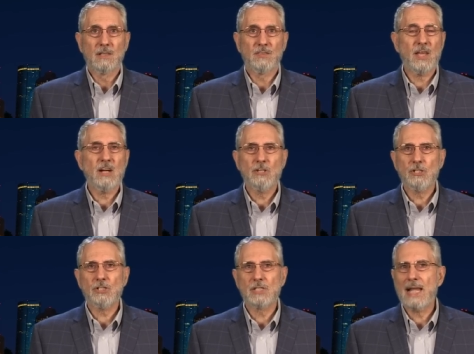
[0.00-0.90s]
there
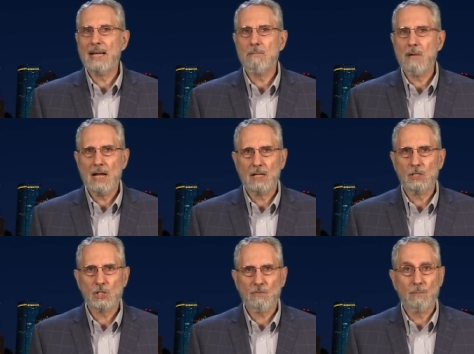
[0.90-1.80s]
just 90
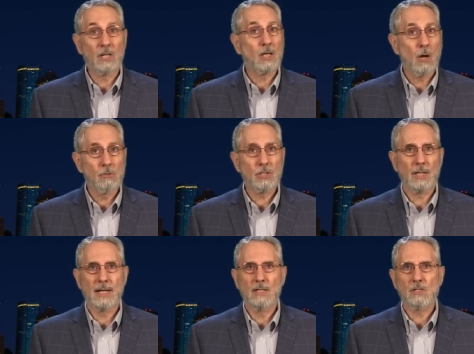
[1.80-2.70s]
miles from the
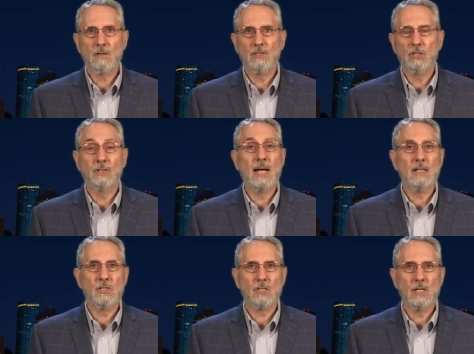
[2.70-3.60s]
coastlands of the
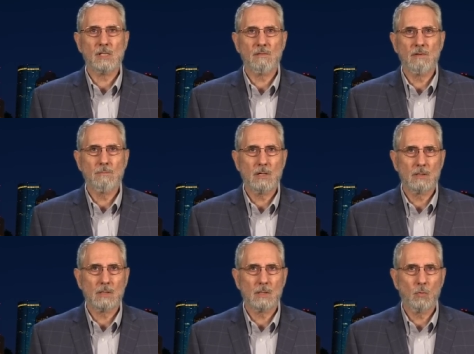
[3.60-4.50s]
United States of
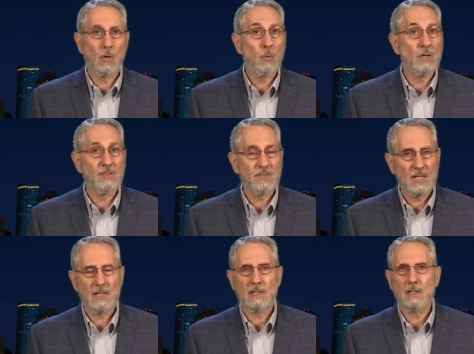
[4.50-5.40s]
America, where we
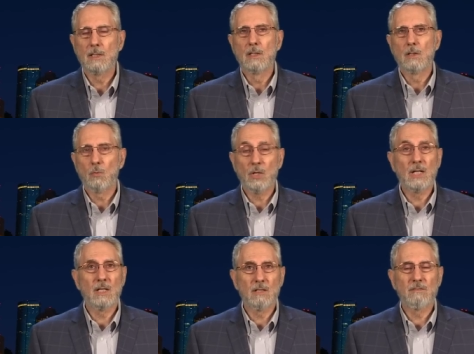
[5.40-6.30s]
think we
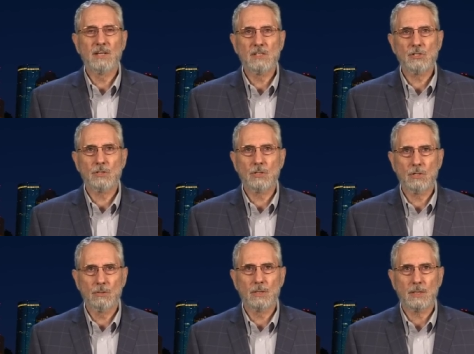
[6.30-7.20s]
live in
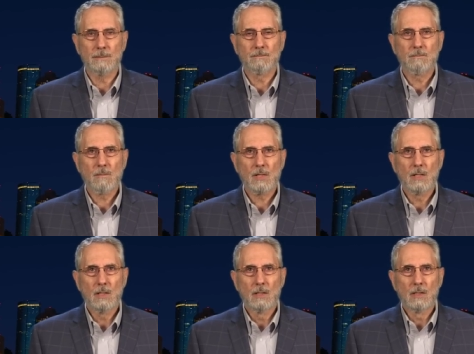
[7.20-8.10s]
security.
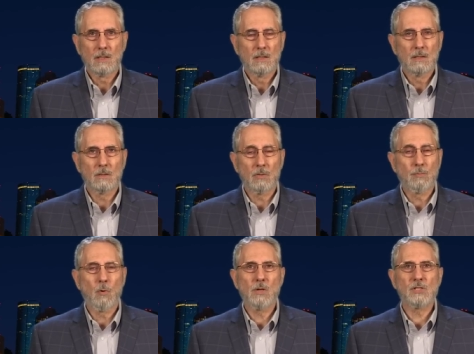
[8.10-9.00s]
The
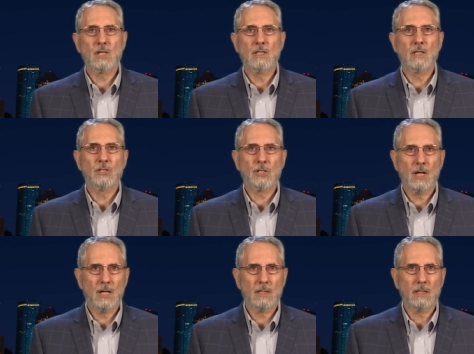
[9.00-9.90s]
report said that
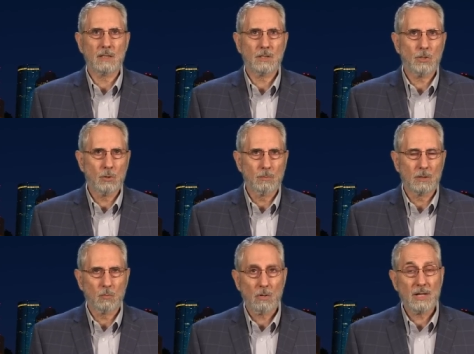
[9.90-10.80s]
China and
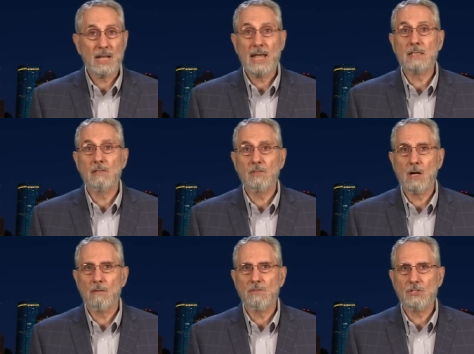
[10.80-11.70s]
Cuba were in active
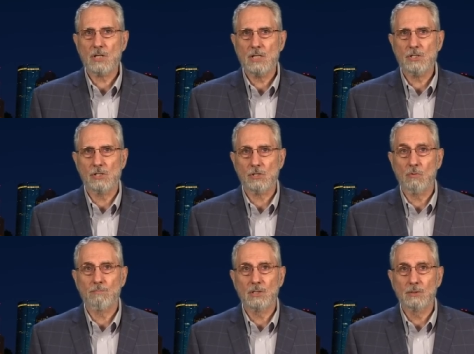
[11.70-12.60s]
conversations
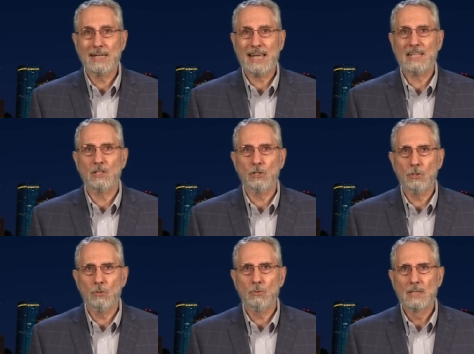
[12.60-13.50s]
on building a
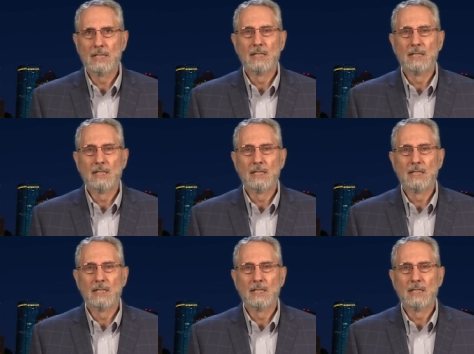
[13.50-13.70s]
new